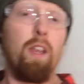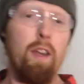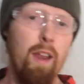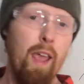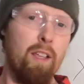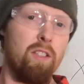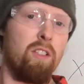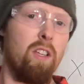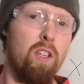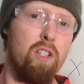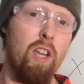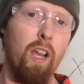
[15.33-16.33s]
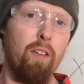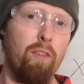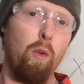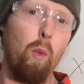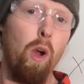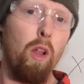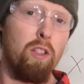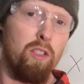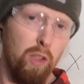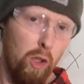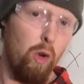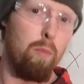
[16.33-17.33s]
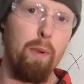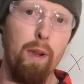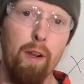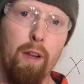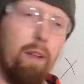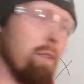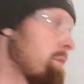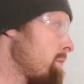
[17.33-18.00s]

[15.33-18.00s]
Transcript: Next, check if the wall is load bearing.